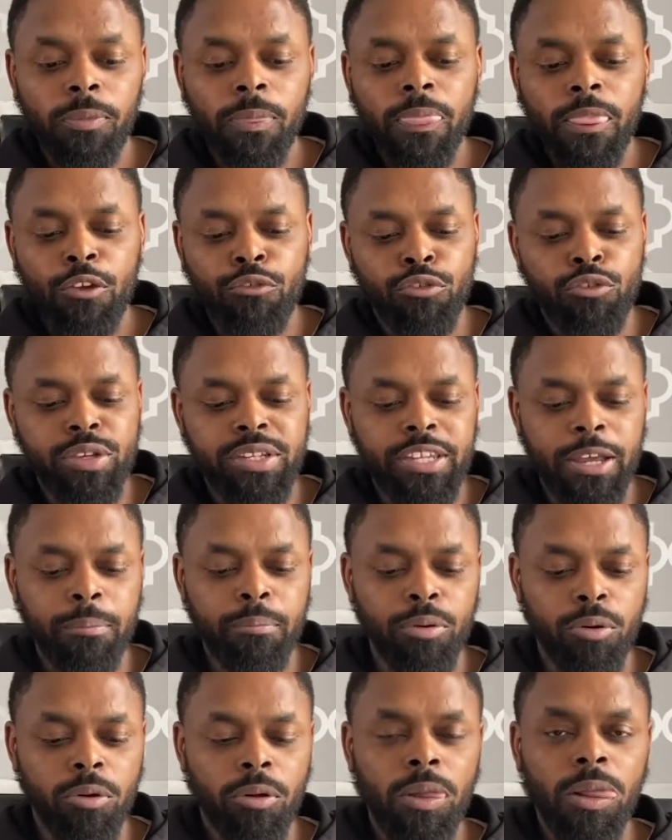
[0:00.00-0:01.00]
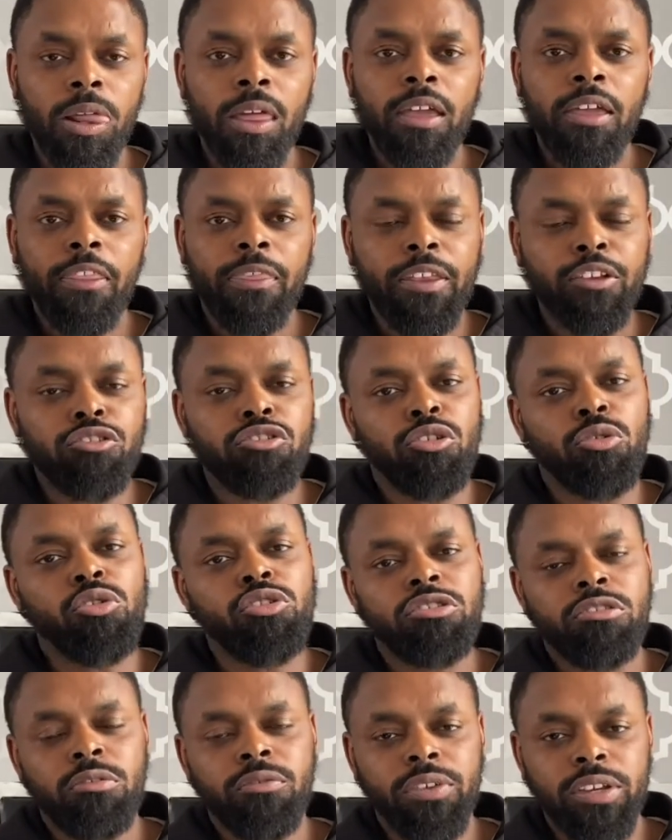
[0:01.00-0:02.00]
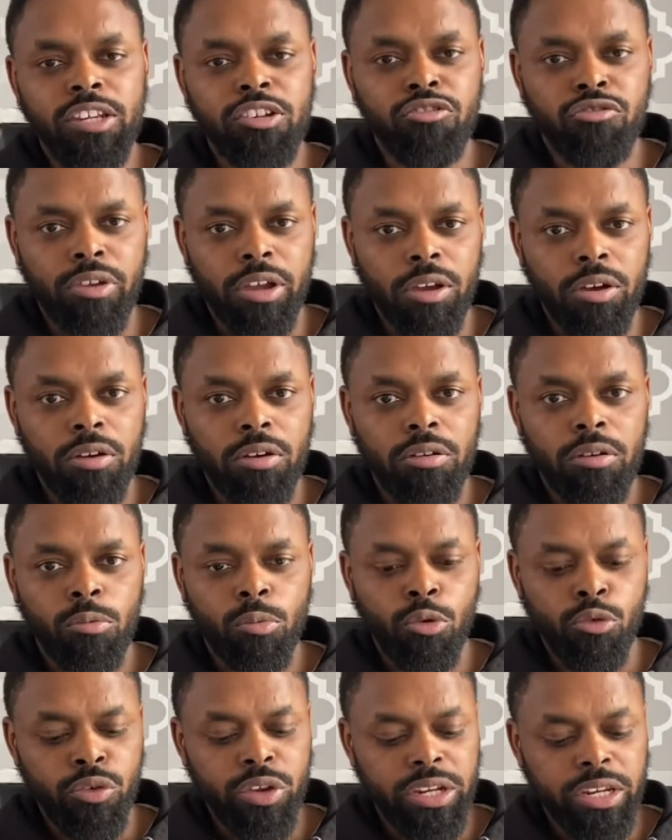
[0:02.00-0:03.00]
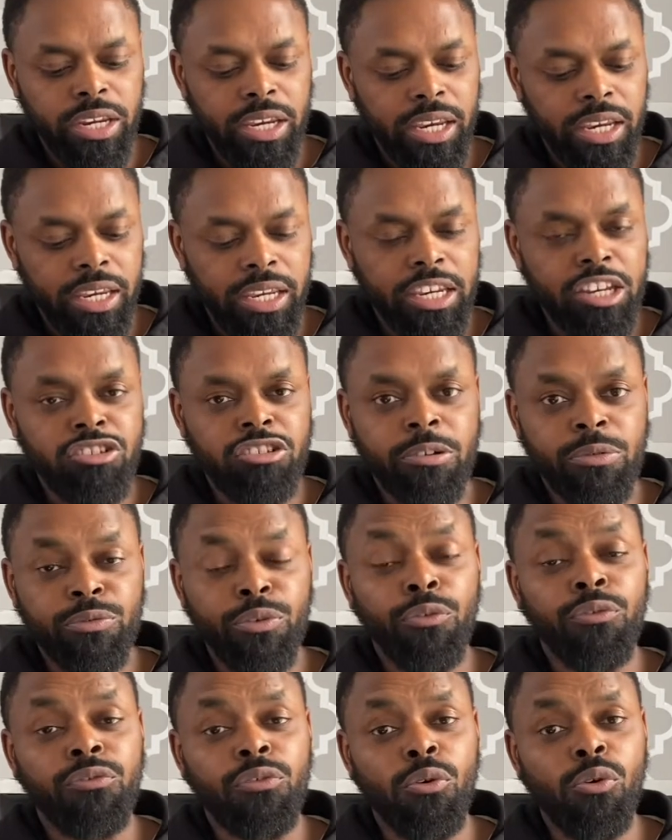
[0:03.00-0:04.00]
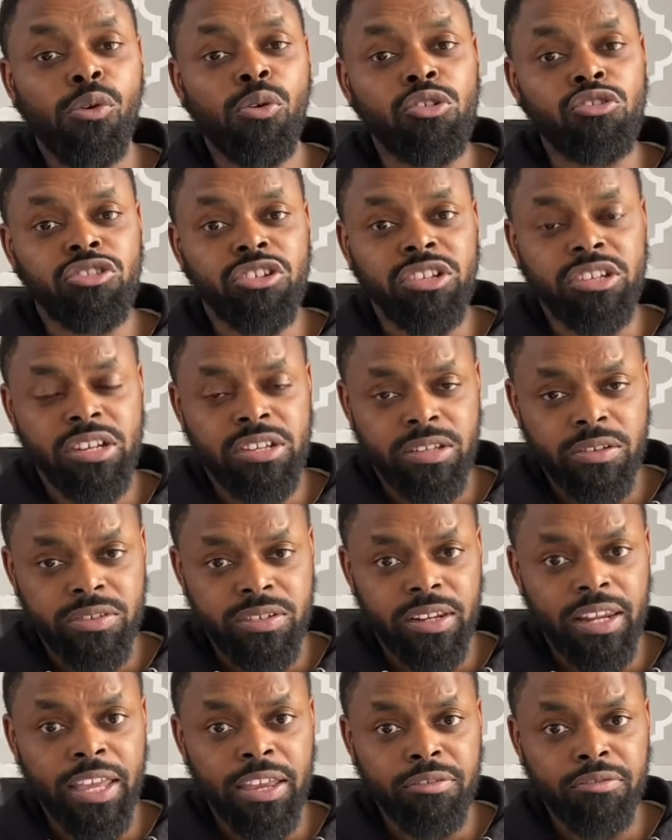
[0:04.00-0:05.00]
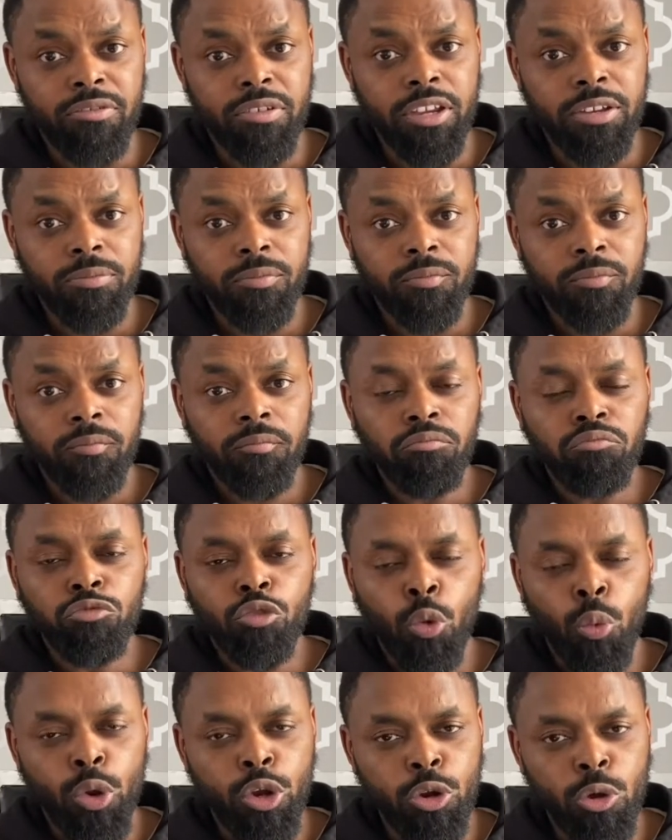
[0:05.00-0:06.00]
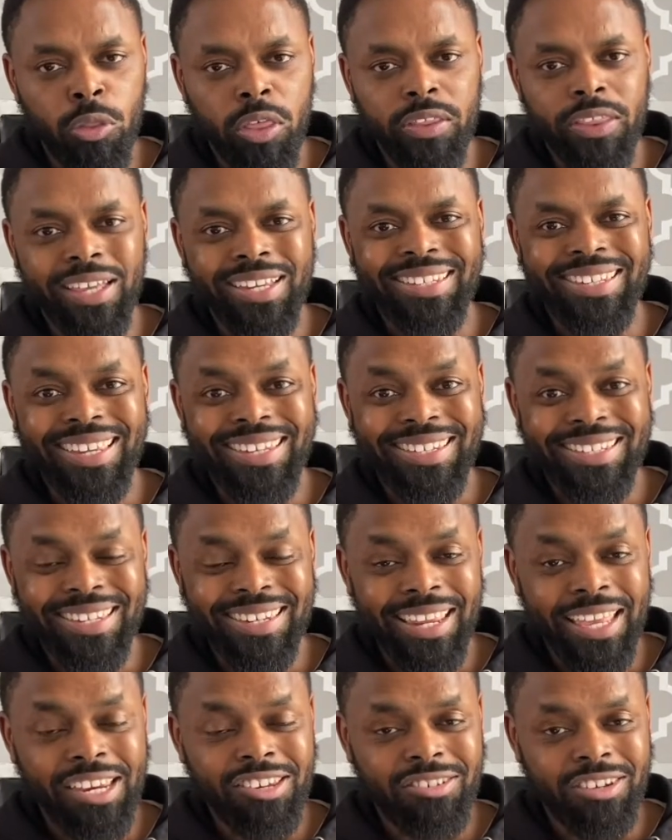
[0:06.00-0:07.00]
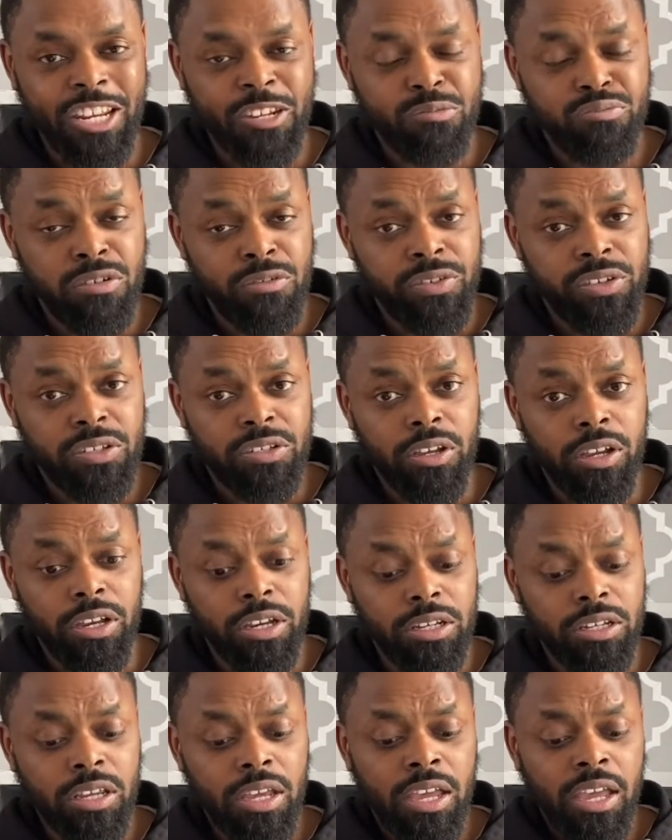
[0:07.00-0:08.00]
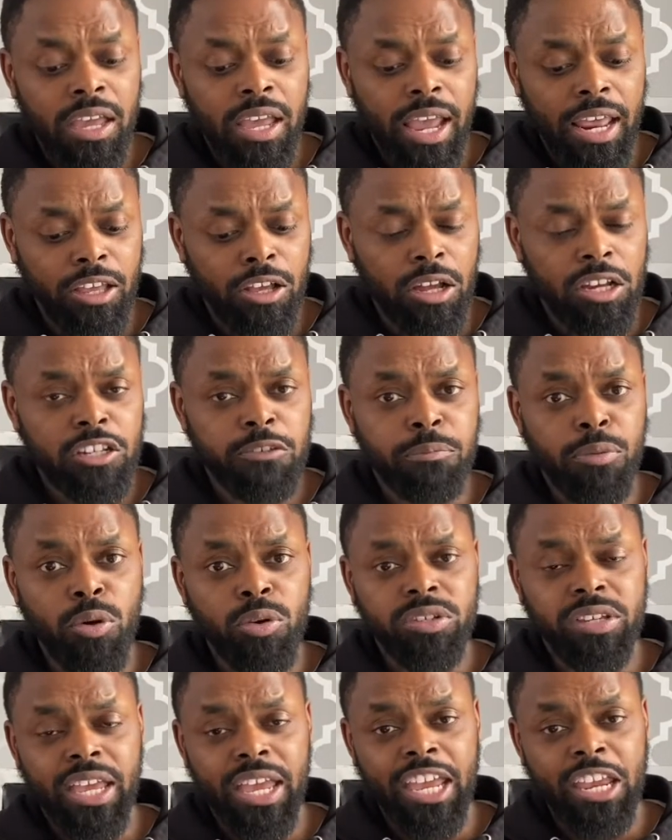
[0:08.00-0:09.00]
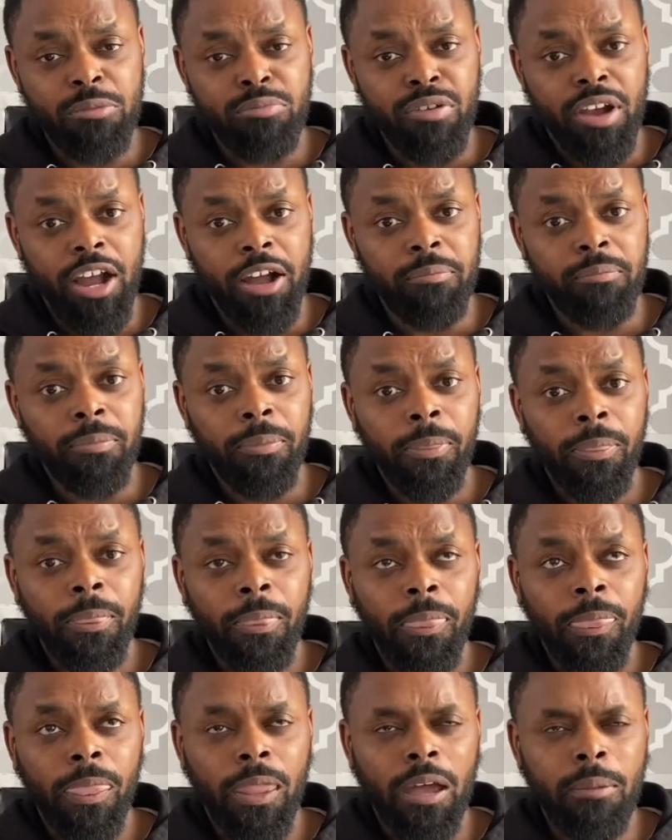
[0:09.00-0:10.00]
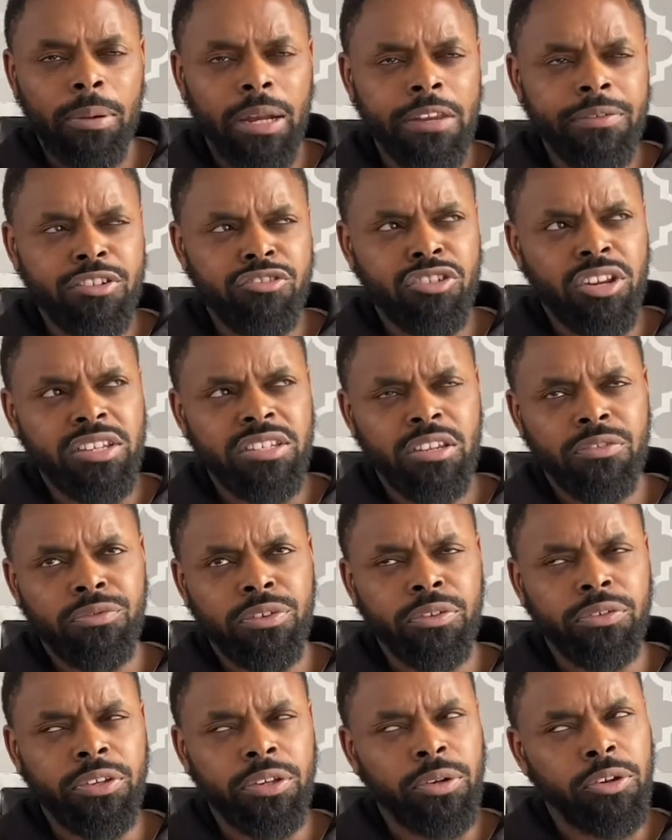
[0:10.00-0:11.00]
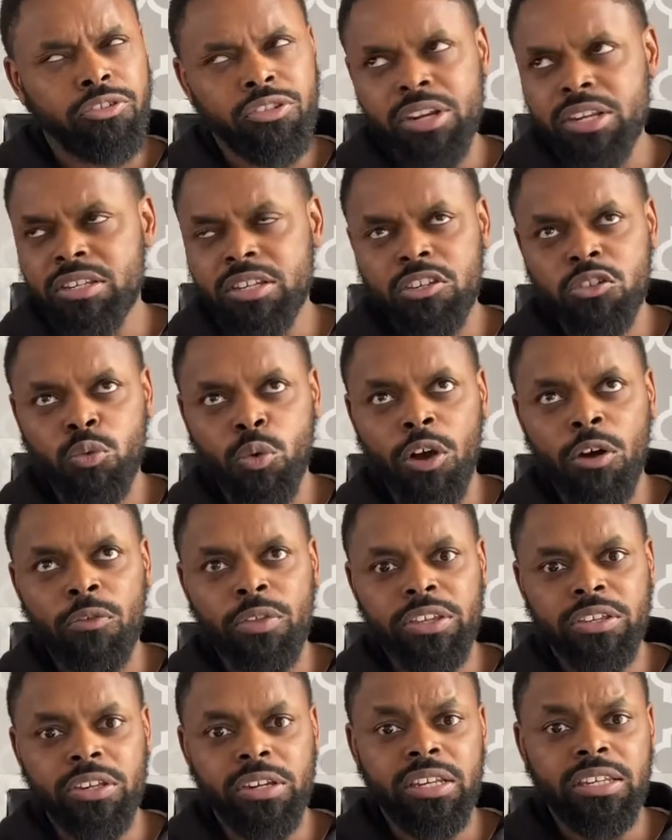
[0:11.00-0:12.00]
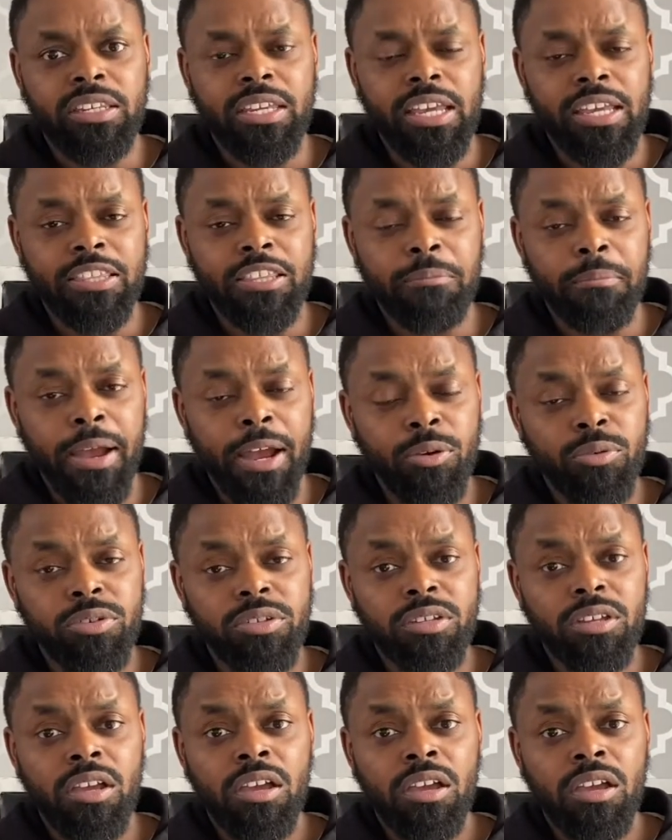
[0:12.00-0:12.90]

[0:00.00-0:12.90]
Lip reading: For example, the children of Israel were in Egypt for 400 years of slavery. We know that their destination, as prophesied, God spoke to Abraham, I believe it's Genesis 15 or Genesis 12, that's going to take them out